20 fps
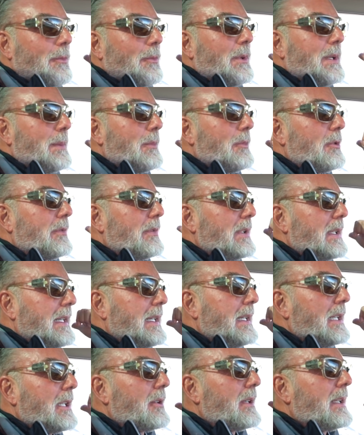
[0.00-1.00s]
we moved
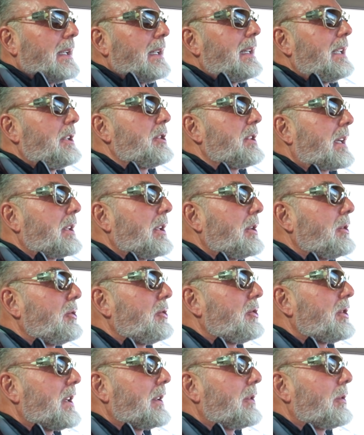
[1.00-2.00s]
here in Les Jardins du
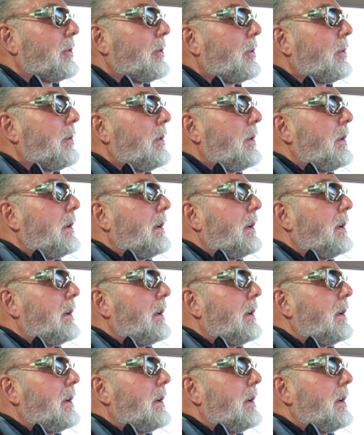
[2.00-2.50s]
Château,